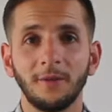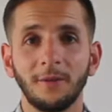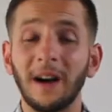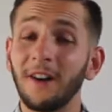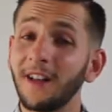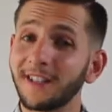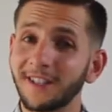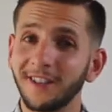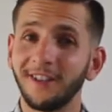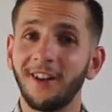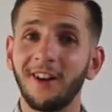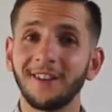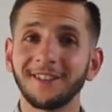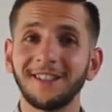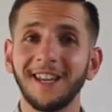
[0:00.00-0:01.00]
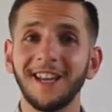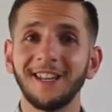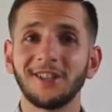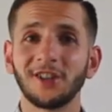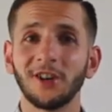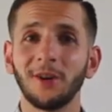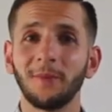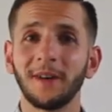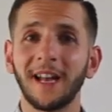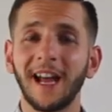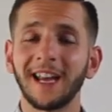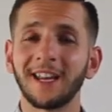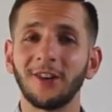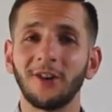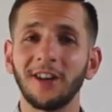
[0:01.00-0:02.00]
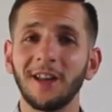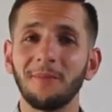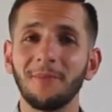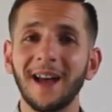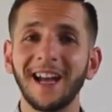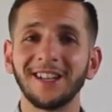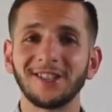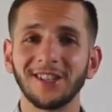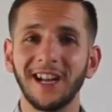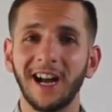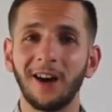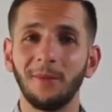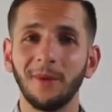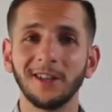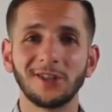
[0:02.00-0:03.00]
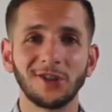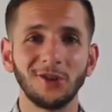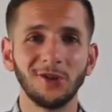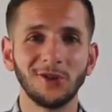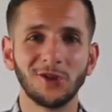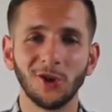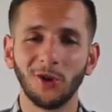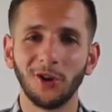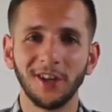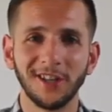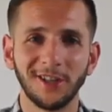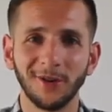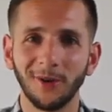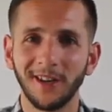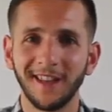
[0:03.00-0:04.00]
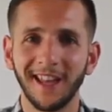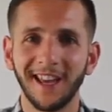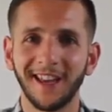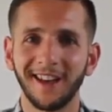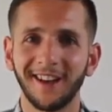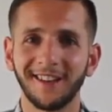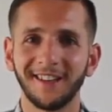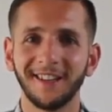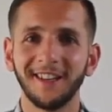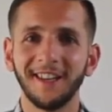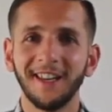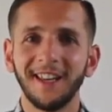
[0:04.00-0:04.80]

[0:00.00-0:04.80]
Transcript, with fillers: Well, it's a long day, Joe, but I can only imagine how much you enjoy doing that on, a,